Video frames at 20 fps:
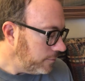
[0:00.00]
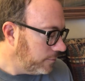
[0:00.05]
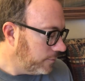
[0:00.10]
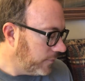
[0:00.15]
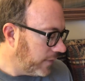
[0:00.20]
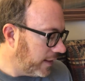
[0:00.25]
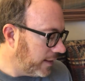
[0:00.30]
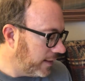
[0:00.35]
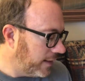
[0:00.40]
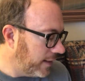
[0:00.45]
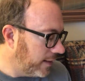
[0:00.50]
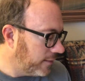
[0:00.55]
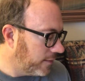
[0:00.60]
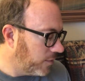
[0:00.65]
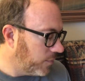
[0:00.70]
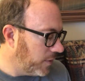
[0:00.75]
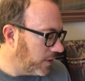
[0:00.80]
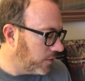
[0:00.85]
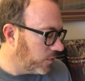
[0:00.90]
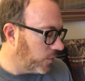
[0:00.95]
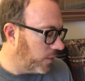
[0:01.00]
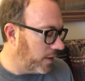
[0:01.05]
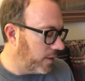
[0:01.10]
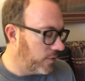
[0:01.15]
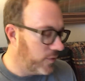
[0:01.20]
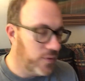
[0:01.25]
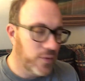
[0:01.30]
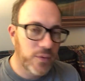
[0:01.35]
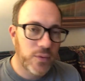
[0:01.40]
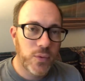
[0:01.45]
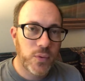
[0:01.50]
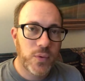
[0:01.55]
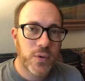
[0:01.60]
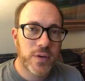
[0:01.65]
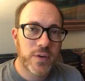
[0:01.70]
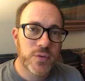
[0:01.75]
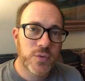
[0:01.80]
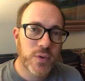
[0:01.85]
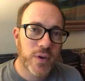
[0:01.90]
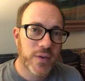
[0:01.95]
And again, commit your ways to the Lord
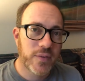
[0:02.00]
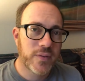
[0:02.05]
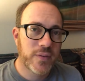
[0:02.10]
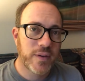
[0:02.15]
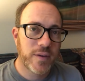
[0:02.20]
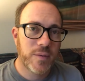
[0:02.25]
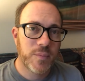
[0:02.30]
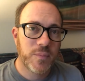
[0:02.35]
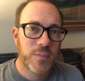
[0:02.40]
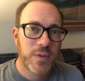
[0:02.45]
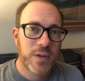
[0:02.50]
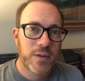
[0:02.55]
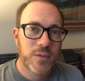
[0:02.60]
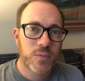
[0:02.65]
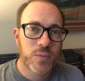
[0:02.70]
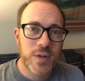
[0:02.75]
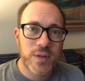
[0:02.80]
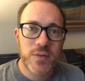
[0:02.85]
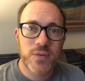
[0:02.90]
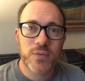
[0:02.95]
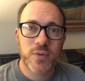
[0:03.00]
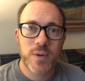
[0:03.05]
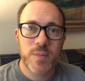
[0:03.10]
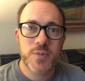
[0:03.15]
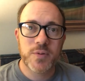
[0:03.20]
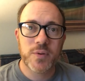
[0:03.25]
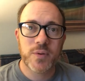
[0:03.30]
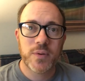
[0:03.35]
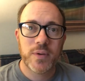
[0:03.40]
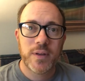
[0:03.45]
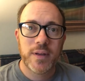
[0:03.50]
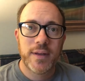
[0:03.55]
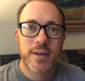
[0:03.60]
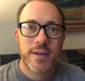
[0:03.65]
and trust in Him. Read Scripture.